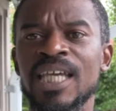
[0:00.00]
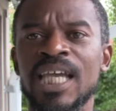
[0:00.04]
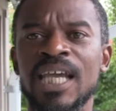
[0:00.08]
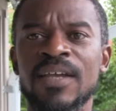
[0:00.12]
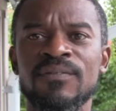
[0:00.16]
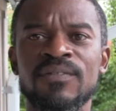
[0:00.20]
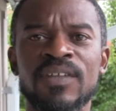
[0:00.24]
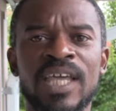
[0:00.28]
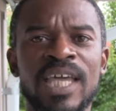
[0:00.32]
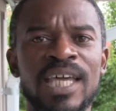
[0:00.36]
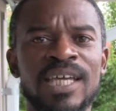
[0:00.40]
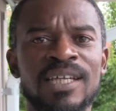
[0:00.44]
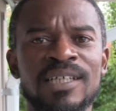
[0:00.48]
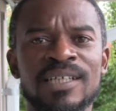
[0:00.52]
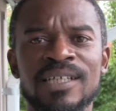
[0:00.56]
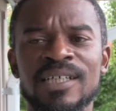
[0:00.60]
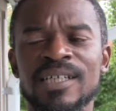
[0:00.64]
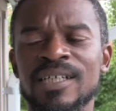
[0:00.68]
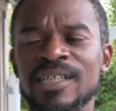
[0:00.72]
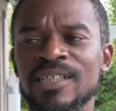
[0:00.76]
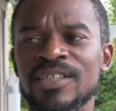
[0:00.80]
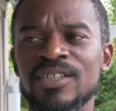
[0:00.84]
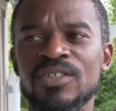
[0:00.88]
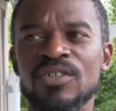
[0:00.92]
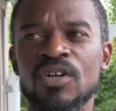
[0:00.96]
If they had
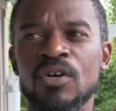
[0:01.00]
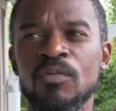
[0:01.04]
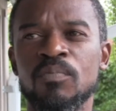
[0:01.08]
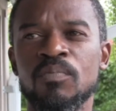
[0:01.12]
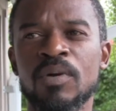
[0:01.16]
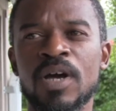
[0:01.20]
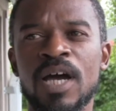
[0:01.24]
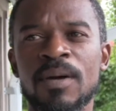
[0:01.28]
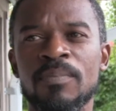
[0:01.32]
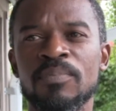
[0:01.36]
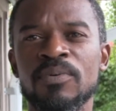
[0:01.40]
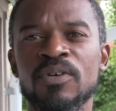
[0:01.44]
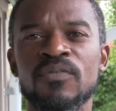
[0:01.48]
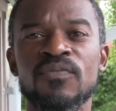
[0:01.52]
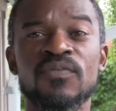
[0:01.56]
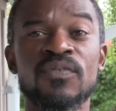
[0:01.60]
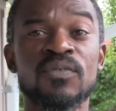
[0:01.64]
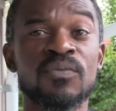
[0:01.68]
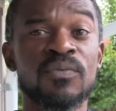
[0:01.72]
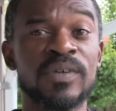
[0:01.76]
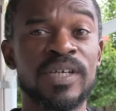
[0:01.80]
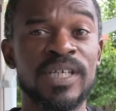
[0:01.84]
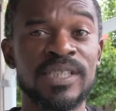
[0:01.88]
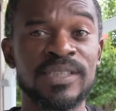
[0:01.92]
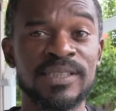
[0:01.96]
done, you know, proper
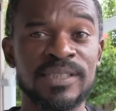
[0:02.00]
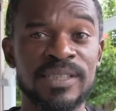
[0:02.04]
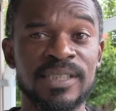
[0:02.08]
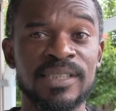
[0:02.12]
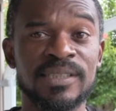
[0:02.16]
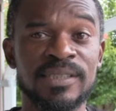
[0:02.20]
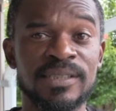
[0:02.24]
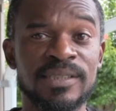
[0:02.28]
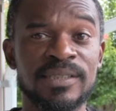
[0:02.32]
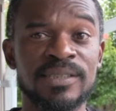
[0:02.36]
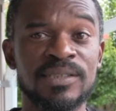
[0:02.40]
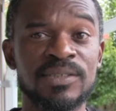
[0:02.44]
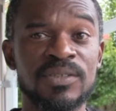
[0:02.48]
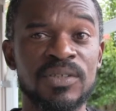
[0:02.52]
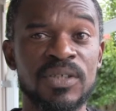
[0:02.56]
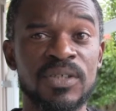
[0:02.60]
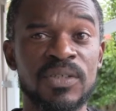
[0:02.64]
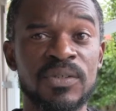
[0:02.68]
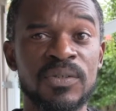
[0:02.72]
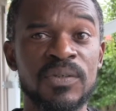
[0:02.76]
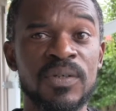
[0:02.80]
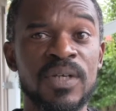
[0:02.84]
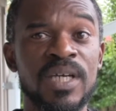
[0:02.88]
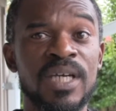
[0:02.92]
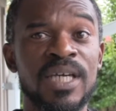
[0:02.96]
forensics, you
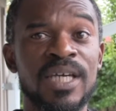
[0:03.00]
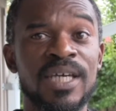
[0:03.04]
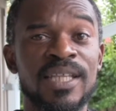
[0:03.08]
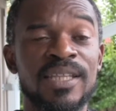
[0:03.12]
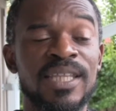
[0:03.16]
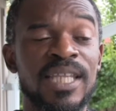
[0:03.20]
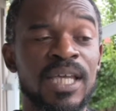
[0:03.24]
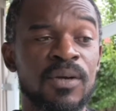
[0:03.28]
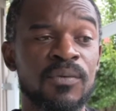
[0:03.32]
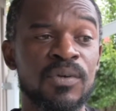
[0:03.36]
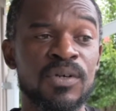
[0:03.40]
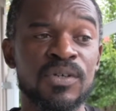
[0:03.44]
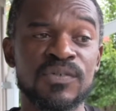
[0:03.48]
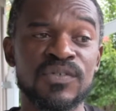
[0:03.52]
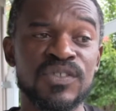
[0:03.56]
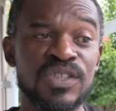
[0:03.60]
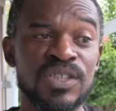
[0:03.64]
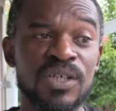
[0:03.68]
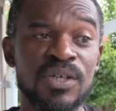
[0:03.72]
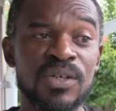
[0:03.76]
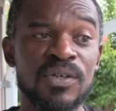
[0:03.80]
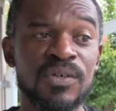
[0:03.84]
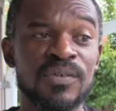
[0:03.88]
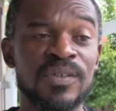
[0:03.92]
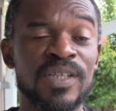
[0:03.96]
know, they would have
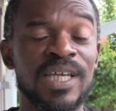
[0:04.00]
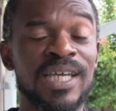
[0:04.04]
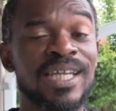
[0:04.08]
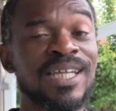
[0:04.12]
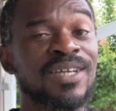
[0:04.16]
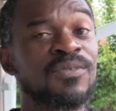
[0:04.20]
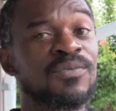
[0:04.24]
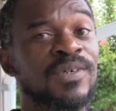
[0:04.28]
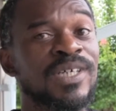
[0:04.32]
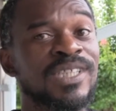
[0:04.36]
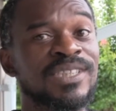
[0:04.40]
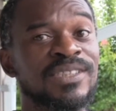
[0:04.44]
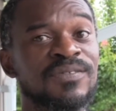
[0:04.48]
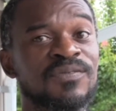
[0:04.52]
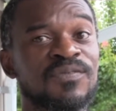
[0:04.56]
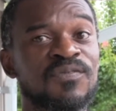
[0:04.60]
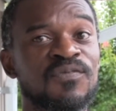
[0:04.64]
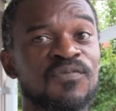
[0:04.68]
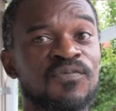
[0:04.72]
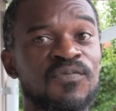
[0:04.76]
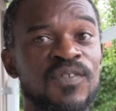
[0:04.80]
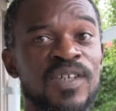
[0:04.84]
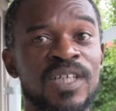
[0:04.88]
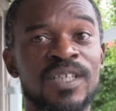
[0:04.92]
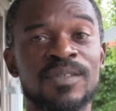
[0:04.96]
shown that it wasn't
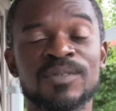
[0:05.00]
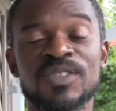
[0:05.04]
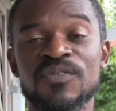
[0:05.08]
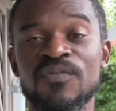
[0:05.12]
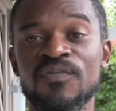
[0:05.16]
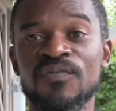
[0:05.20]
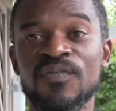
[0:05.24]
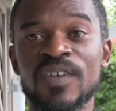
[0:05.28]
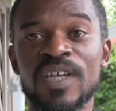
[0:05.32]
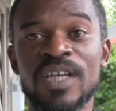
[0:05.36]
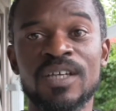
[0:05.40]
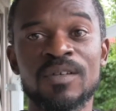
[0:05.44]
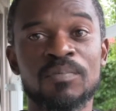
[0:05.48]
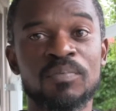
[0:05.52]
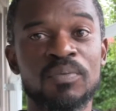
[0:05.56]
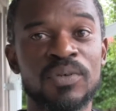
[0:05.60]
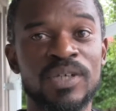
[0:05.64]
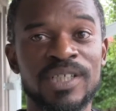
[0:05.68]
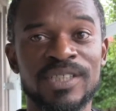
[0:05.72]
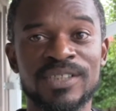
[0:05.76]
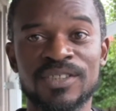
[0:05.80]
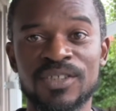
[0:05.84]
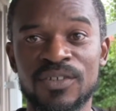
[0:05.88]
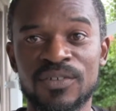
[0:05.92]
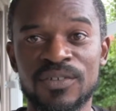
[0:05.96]
Phillip's
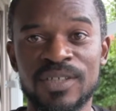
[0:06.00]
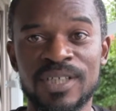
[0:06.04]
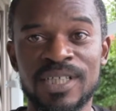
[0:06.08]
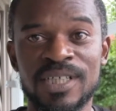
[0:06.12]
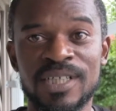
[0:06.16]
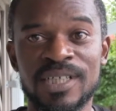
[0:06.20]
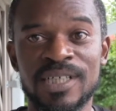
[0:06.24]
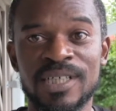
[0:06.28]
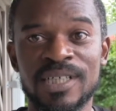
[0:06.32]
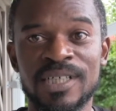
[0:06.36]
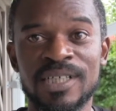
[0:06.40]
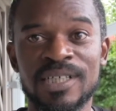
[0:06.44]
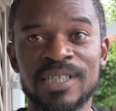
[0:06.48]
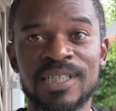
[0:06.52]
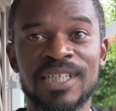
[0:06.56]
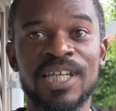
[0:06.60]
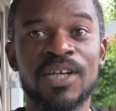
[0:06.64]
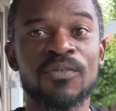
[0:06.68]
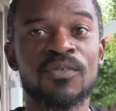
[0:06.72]
fingerprints on the gun.